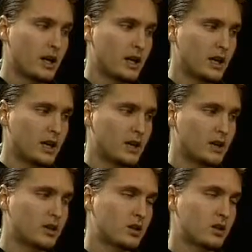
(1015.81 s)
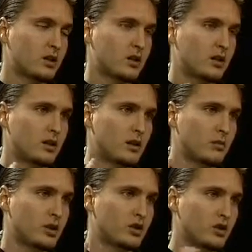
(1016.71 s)
and the
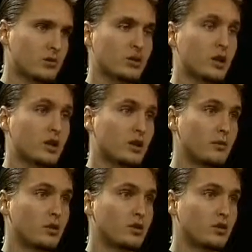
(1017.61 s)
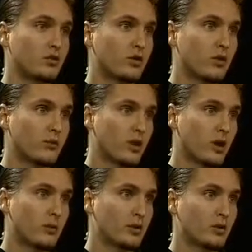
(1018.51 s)
projected emissions from
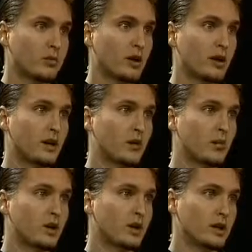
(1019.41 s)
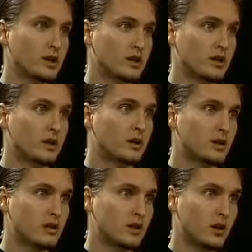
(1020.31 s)
the Carbon-2 plant will
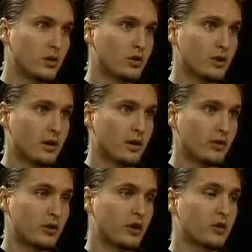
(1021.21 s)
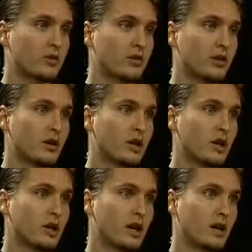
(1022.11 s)
exceed those by
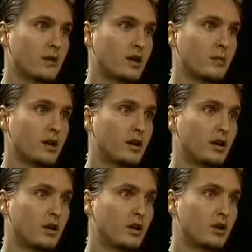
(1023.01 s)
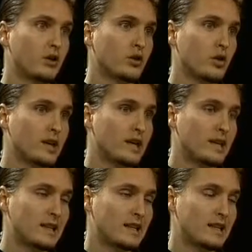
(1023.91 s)
300% at Big Bend. So